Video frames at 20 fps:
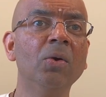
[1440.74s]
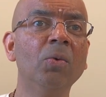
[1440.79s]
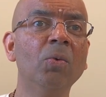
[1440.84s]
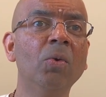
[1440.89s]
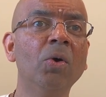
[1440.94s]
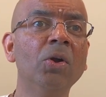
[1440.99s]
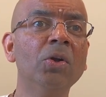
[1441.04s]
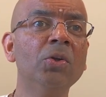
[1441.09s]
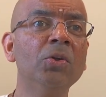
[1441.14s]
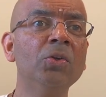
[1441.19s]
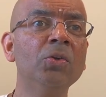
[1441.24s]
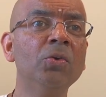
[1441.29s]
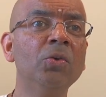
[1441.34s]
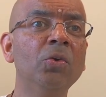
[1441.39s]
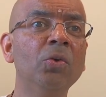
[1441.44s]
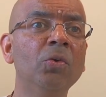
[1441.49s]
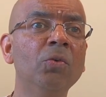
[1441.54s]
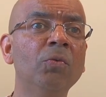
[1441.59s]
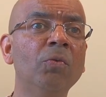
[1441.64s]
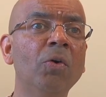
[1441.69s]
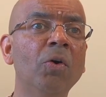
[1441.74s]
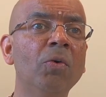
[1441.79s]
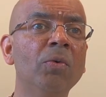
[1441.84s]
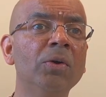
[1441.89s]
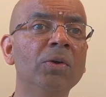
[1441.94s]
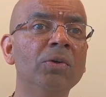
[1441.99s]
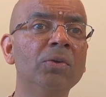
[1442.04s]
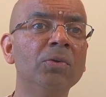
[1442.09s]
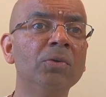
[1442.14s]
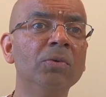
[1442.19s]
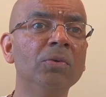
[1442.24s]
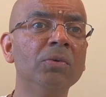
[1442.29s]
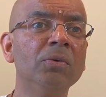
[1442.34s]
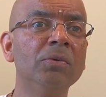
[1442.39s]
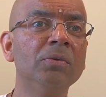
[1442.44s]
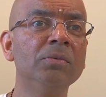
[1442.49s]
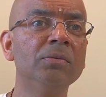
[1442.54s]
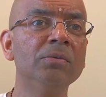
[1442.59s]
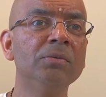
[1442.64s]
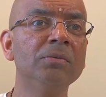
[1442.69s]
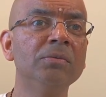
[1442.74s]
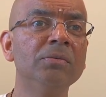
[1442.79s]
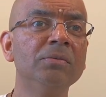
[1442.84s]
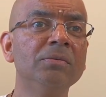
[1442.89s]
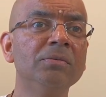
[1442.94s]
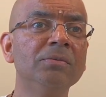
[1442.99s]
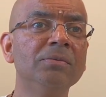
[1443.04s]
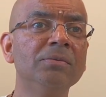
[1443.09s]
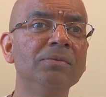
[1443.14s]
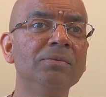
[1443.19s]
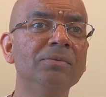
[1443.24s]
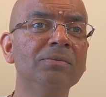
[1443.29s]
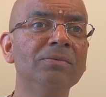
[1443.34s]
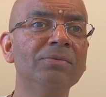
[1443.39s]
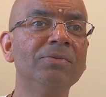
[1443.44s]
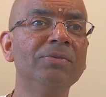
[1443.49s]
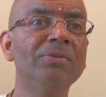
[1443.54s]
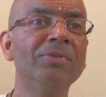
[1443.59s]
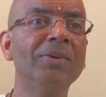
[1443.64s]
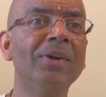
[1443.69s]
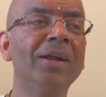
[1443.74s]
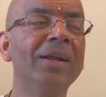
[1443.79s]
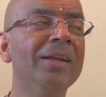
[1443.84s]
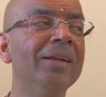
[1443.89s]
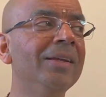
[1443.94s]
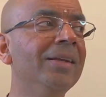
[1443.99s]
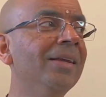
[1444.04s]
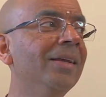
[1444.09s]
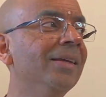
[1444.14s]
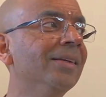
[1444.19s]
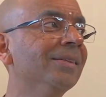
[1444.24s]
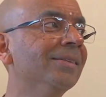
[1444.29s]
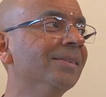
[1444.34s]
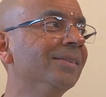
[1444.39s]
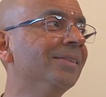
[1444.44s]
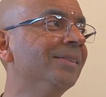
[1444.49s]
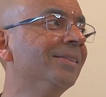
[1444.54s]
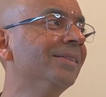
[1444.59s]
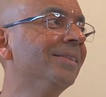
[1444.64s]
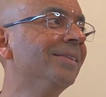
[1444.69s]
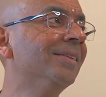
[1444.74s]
what do you look forward to? Fridays.